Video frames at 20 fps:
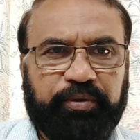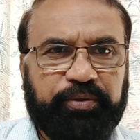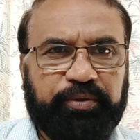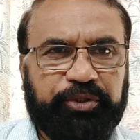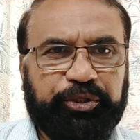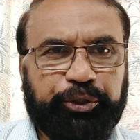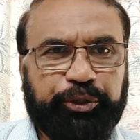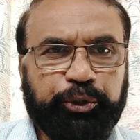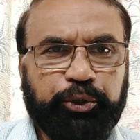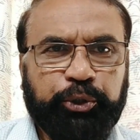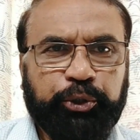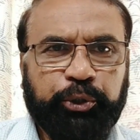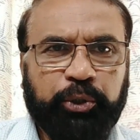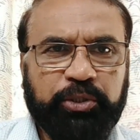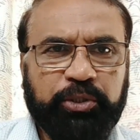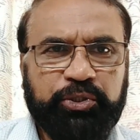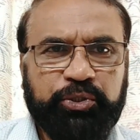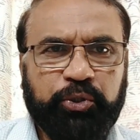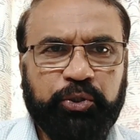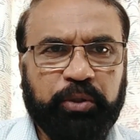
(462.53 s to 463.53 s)
The
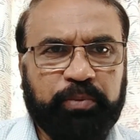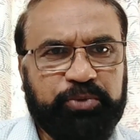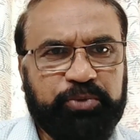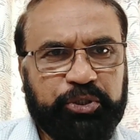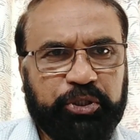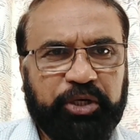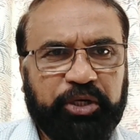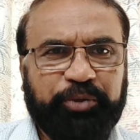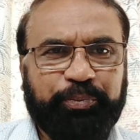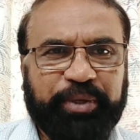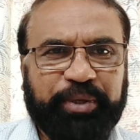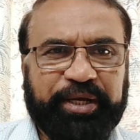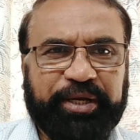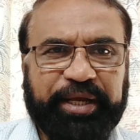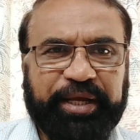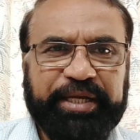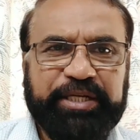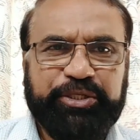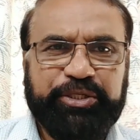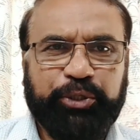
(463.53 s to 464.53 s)
neutrinos observed by
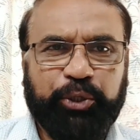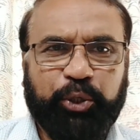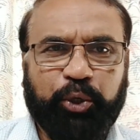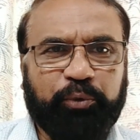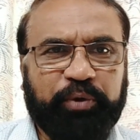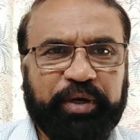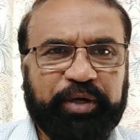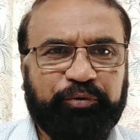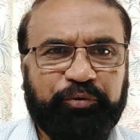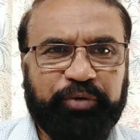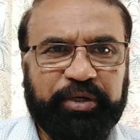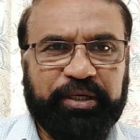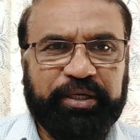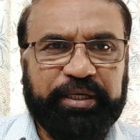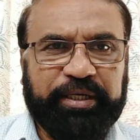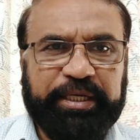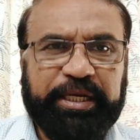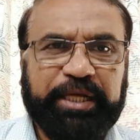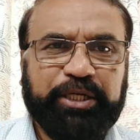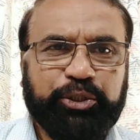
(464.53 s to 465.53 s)
Rains and Cowan were
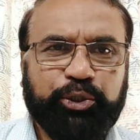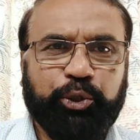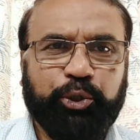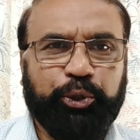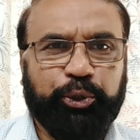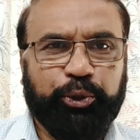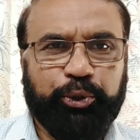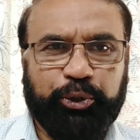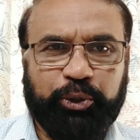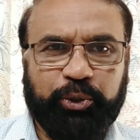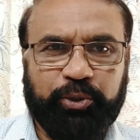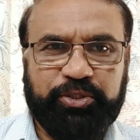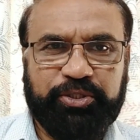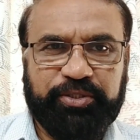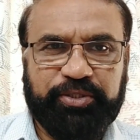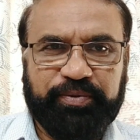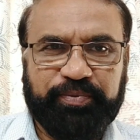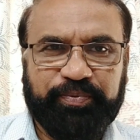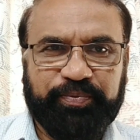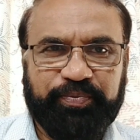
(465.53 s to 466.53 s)
electron
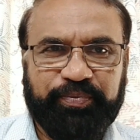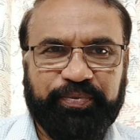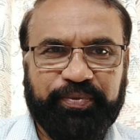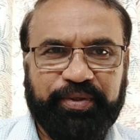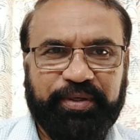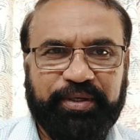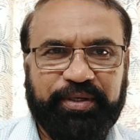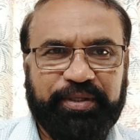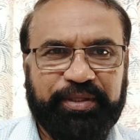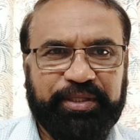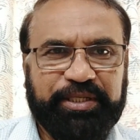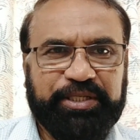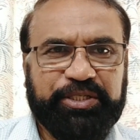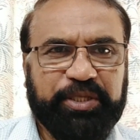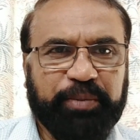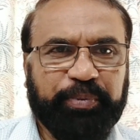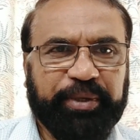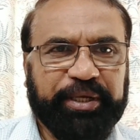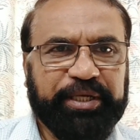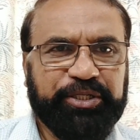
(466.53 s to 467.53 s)
neutrinos. The
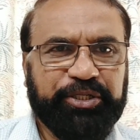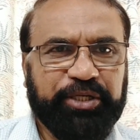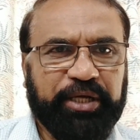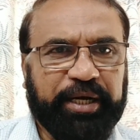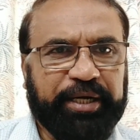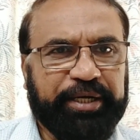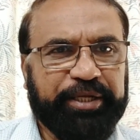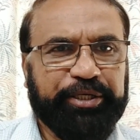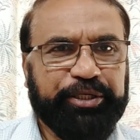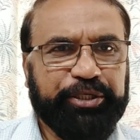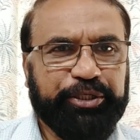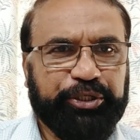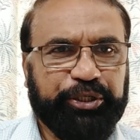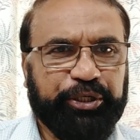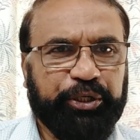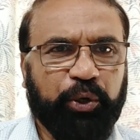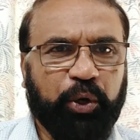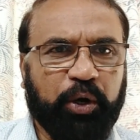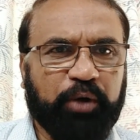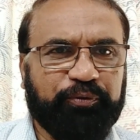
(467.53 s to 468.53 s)
separate
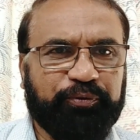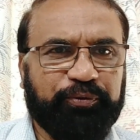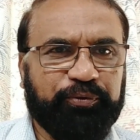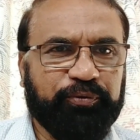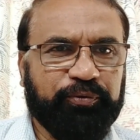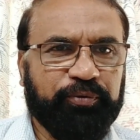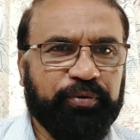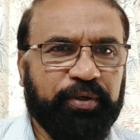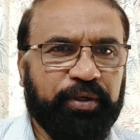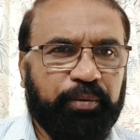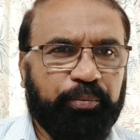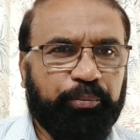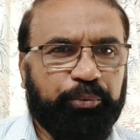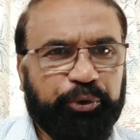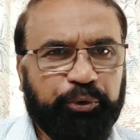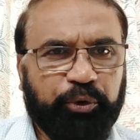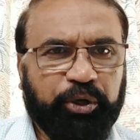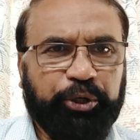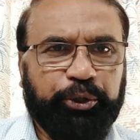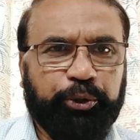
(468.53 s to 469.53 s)
identity of
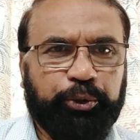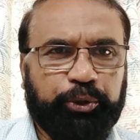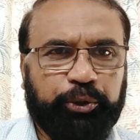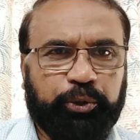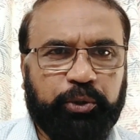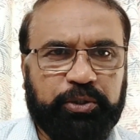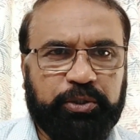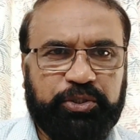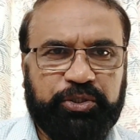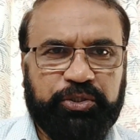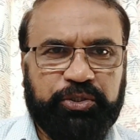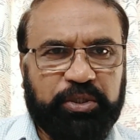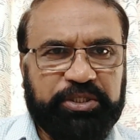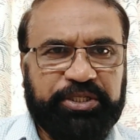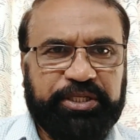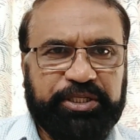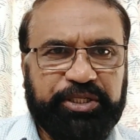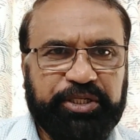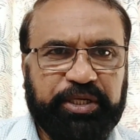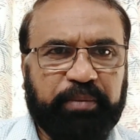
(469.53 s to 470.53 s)
muon neutrinos
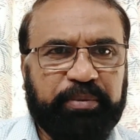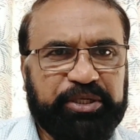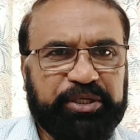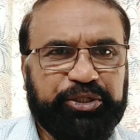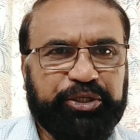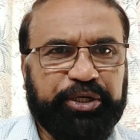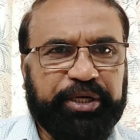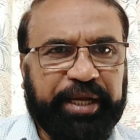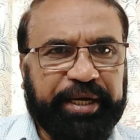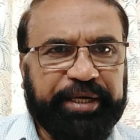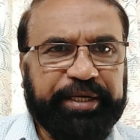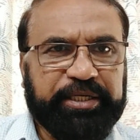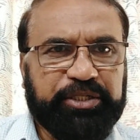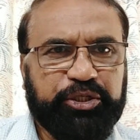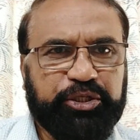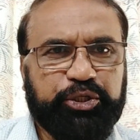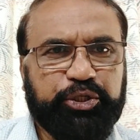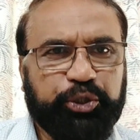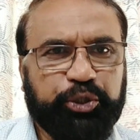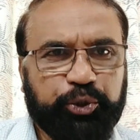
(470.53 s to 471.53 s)
was established in
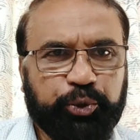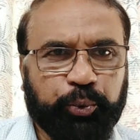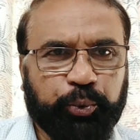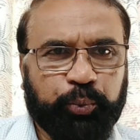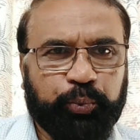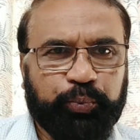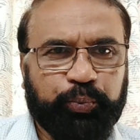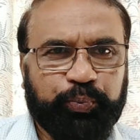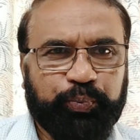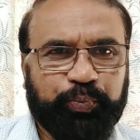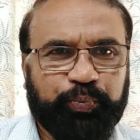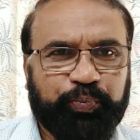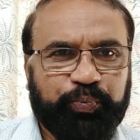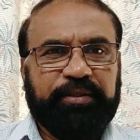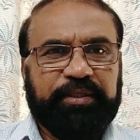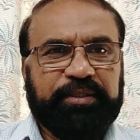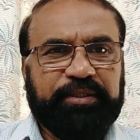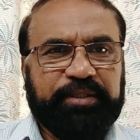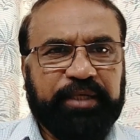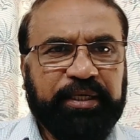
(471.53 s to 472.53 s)
1962.
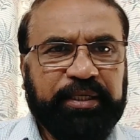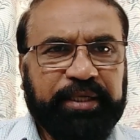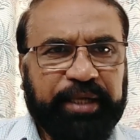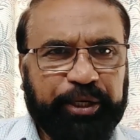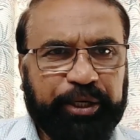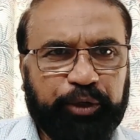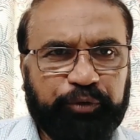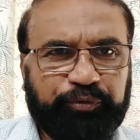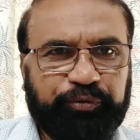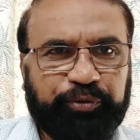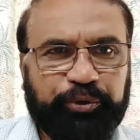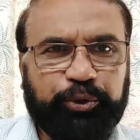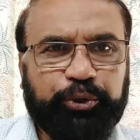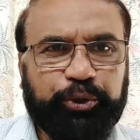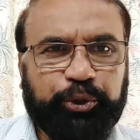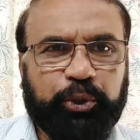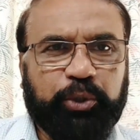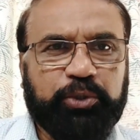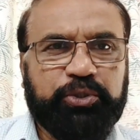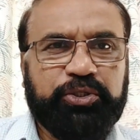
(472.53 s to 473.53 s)
The third kind of
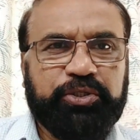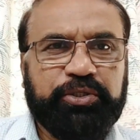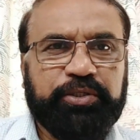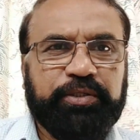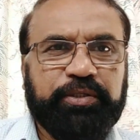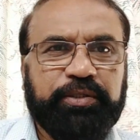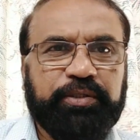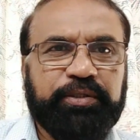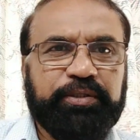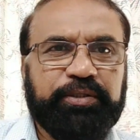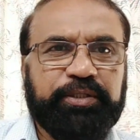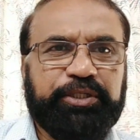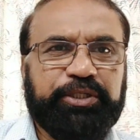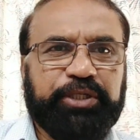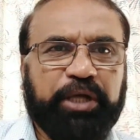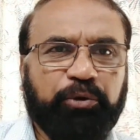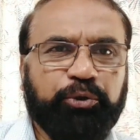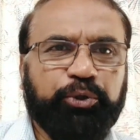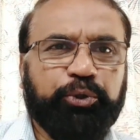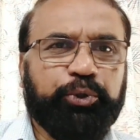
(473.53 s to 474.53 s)
neutrinos, the
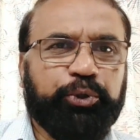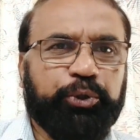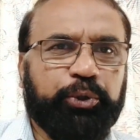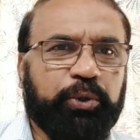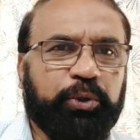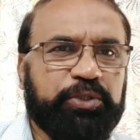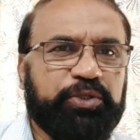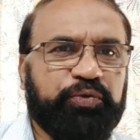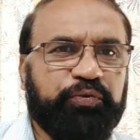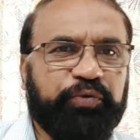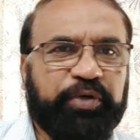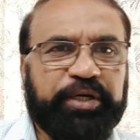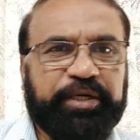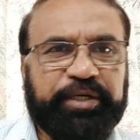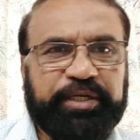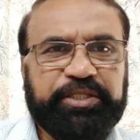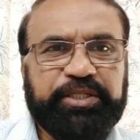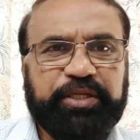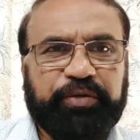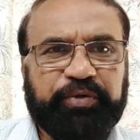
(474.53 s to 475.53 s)
tau neutrinos, were
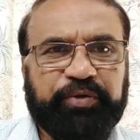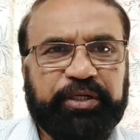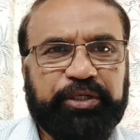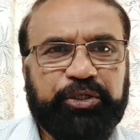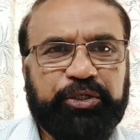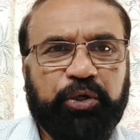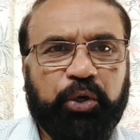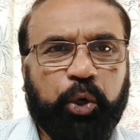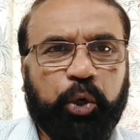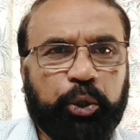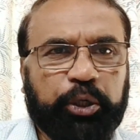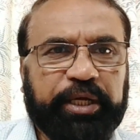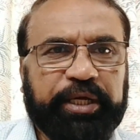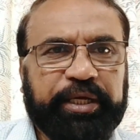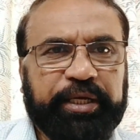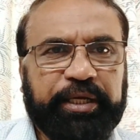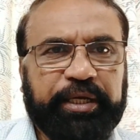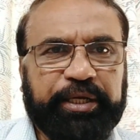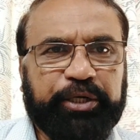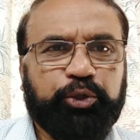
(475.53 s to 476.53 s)
discovered
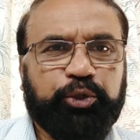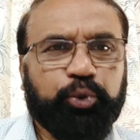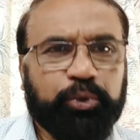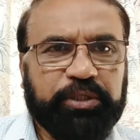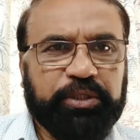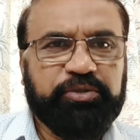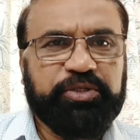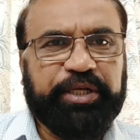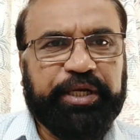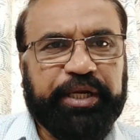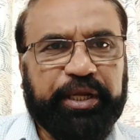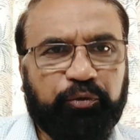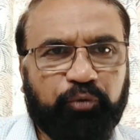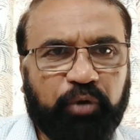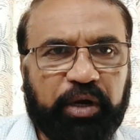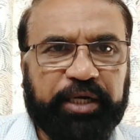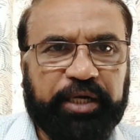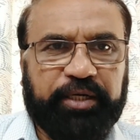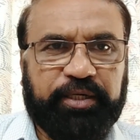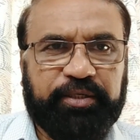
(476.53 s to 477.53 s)
only in
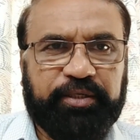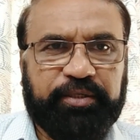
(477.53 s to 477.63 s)
2001.